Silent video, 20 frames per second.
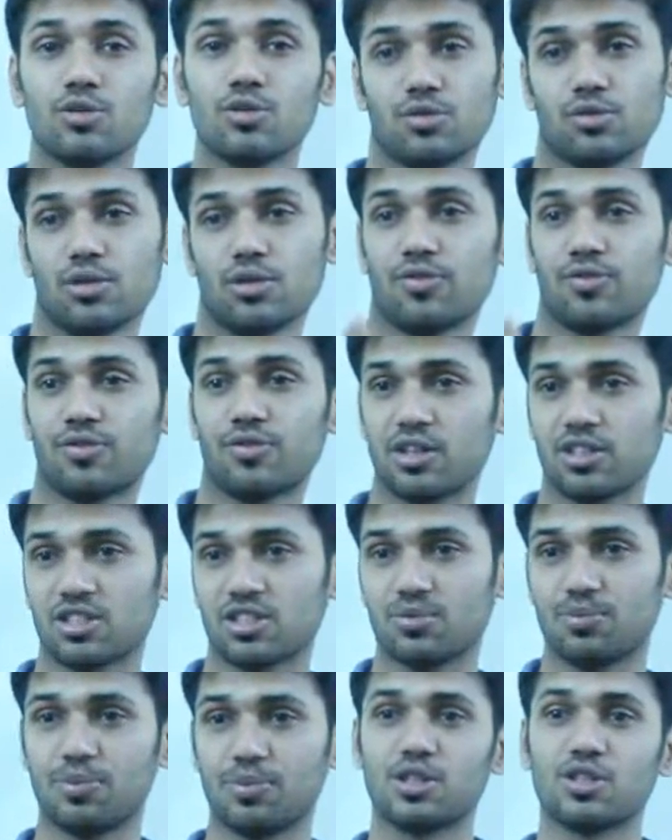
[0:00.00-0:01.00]
to the
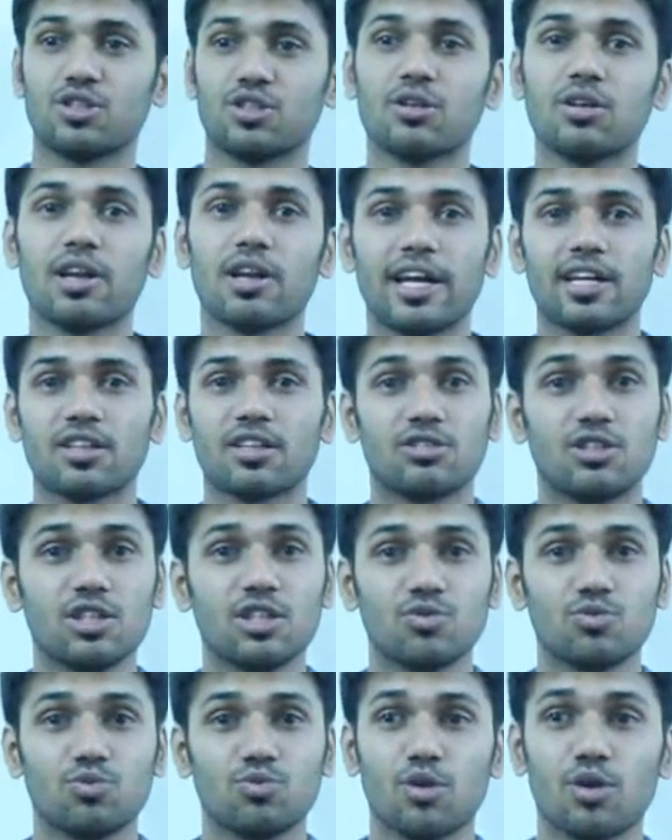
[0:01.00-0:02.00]
first picture like
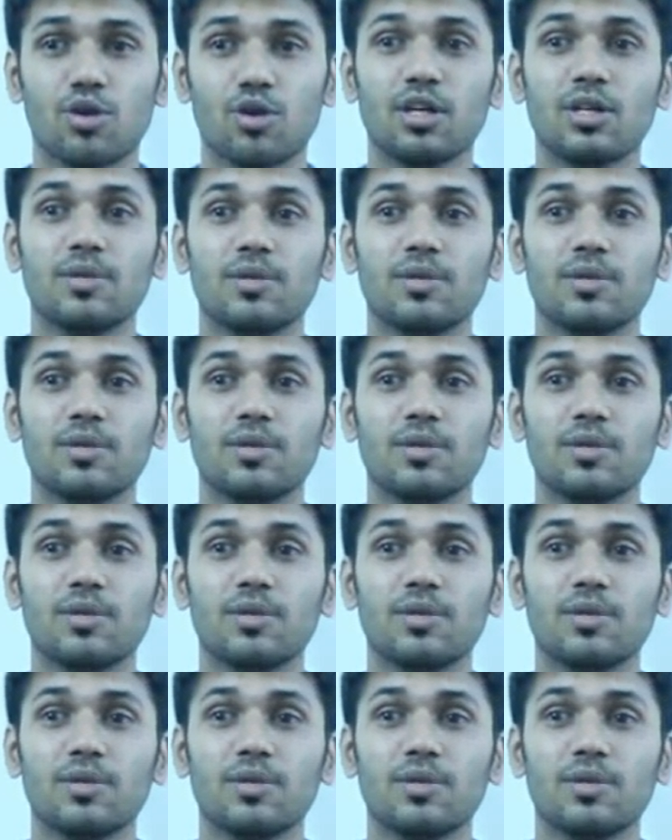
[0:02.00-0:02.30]
this one.